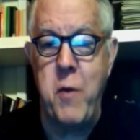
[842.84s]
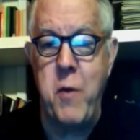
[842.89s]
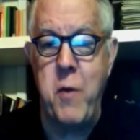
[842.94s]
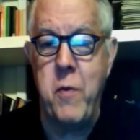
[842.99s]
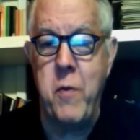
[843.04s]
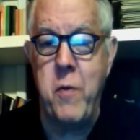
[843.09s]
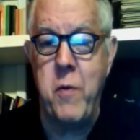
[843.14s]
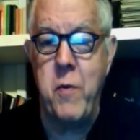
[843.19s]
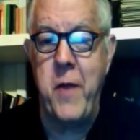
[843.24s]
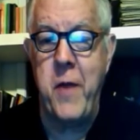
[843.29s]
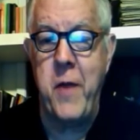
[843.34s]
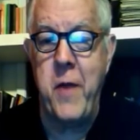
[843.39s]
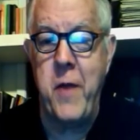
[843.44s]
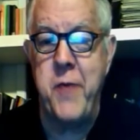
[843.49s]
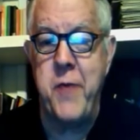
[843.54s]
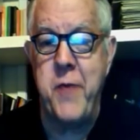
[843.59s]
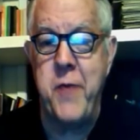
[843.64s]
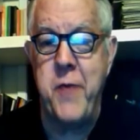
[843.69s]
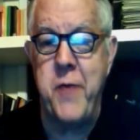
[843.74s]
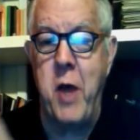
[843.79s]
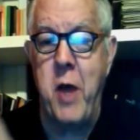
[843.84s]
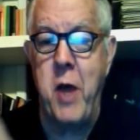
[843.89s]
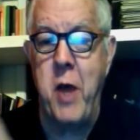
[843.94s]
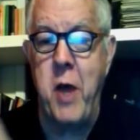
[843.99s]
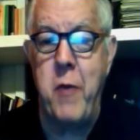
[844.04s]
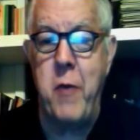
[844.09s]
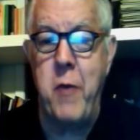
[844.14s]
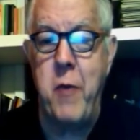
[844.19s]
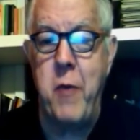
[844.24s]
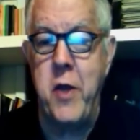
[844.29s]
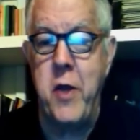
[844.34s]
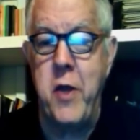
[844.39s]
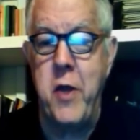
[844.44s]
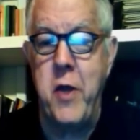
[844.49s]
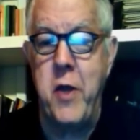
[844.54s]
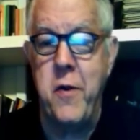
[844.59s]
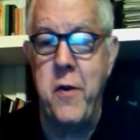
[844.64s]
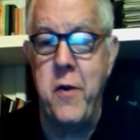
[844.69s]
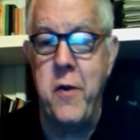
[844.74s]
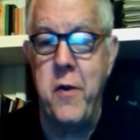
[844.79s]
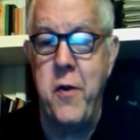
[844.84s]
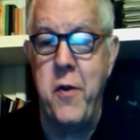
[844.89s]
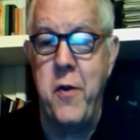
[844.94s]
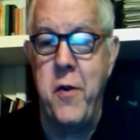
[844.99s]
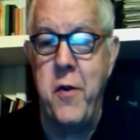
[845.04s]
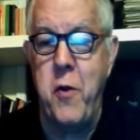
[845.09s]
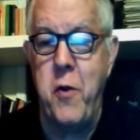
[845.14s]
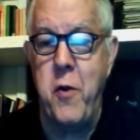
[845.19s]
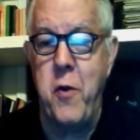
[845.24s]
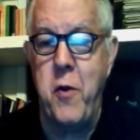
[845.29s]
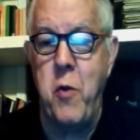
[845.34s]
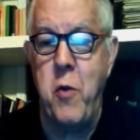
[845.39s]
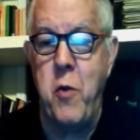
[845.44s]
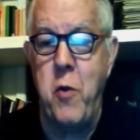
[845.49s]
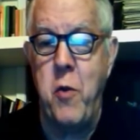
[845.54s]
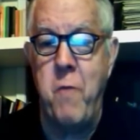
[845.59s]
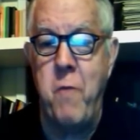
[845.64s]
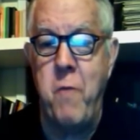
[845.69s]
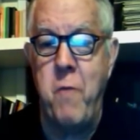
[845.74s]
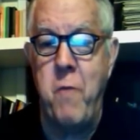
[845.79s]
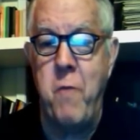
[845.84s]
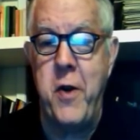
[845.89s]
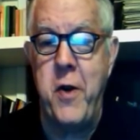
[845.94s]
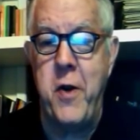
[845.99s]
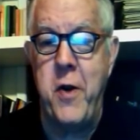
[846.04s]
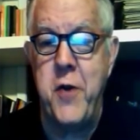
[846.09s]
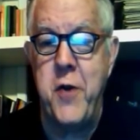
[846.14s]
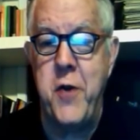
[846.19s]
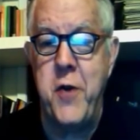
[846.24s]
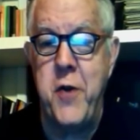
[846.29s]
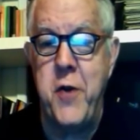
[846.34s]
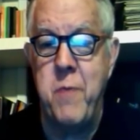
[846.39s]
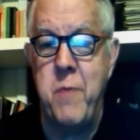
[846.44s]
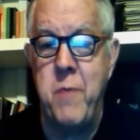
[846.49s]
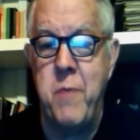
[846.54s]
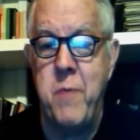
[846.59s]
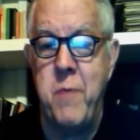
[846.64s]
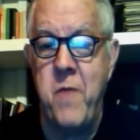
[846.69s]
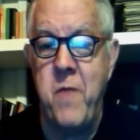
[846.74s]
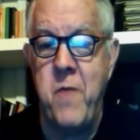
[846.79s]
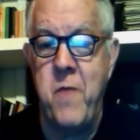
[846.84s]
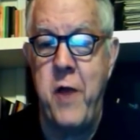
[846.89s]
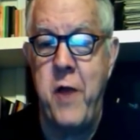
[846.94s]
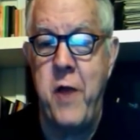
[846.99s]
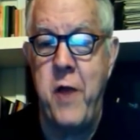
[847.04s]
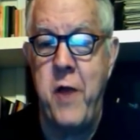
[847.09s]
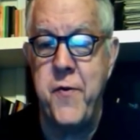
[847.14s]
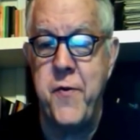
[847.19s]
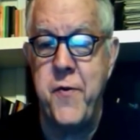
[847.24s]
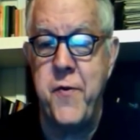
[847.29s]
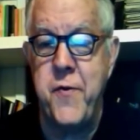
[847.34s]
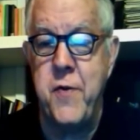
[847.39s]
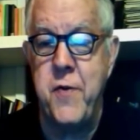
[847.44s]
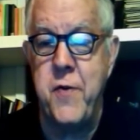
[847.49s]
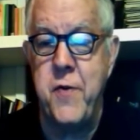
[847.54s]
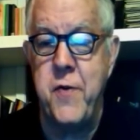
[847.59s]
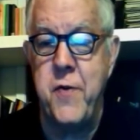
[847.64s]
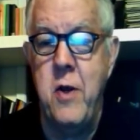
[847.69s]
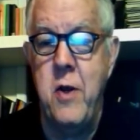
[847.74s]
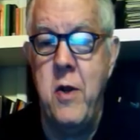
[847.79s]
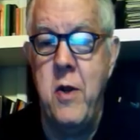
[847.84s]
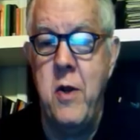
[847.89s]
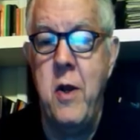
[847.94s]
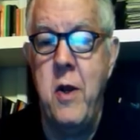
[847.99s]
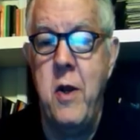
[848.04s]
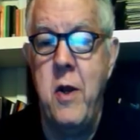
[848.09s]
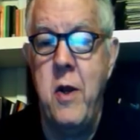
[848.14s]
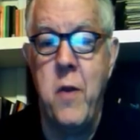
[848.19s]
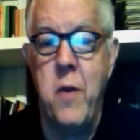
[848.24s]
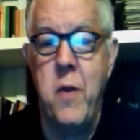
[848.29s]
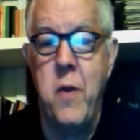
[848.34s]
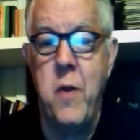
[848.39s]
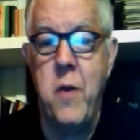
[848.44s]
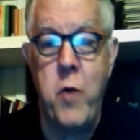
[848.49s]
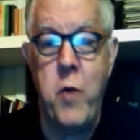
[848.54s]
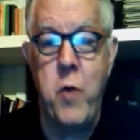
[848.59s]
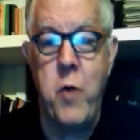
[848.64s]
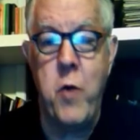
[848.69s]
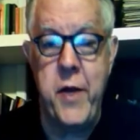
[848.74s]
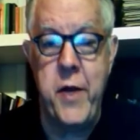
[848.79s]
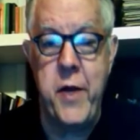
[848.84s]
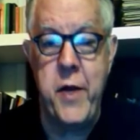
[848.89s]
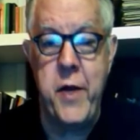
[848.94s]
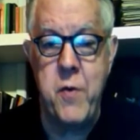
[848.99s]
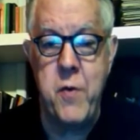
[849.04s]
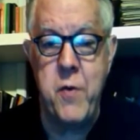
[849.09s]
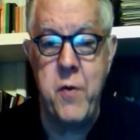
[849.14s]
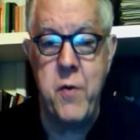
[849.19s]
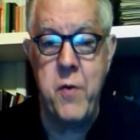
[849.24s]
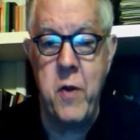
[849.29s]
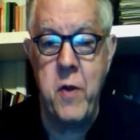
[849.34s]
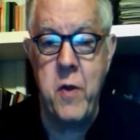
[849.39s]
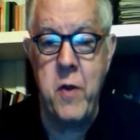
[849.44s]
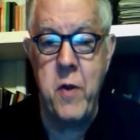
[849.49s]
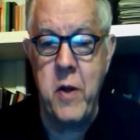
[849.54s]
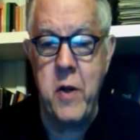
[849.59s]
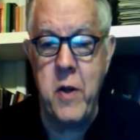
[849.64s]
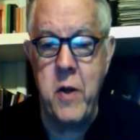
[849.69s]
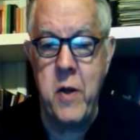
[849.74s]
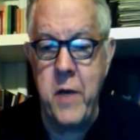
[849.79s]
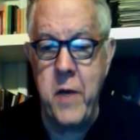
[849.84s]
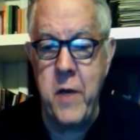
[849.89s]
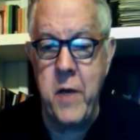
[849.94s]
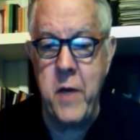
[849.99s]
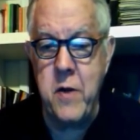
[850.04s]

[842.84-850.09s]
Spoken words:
that has to be a hobby. You can't, you won't find any jobs for philologists in the want ads or anything like that.